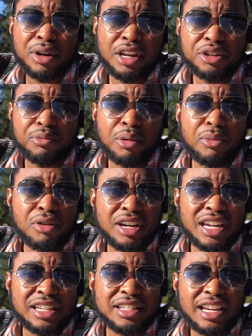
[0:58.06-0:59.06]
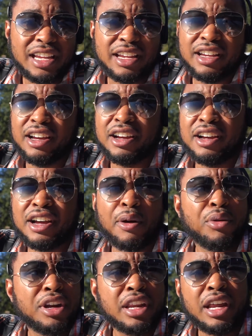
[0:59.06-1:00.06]
What more can I say? I
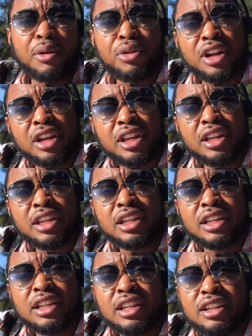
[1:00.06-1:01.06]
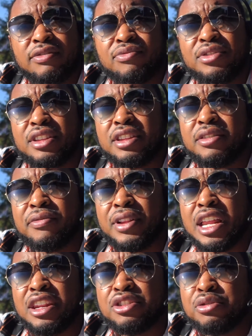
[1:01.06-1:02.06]
wanna
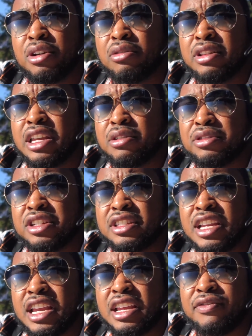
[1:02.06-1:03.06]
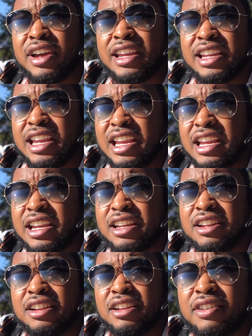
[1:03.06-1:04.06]
fly the drone later today if I
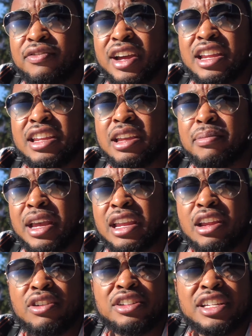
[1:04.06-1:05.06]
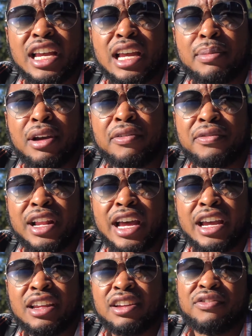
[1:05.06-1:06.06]
can. If I can get back here in time, I'll
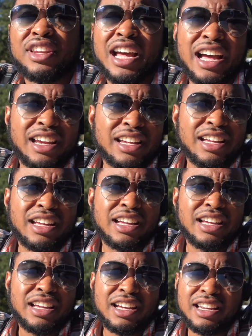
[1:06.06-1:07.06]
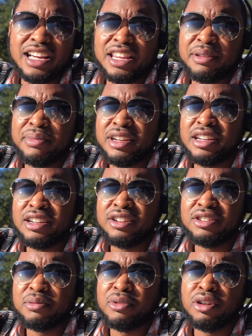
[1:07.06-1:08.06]
fly it. If not, it'll have to be
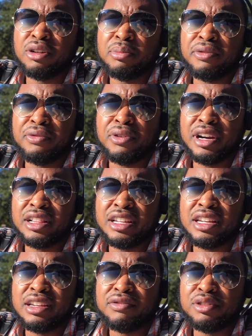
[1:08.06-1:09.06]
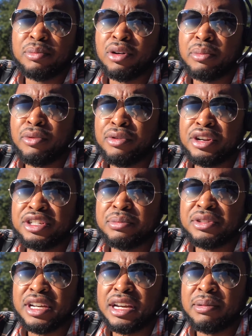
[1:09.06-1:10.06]
tomorrow before I leave, tomorrow morning
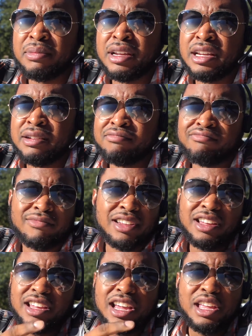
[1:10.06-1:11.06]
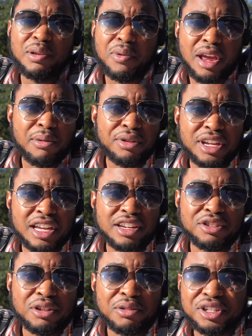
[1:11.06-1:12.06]
sometime. Either way, I'm gonna get
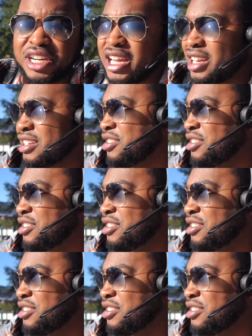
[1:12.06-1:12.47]
the drone shot.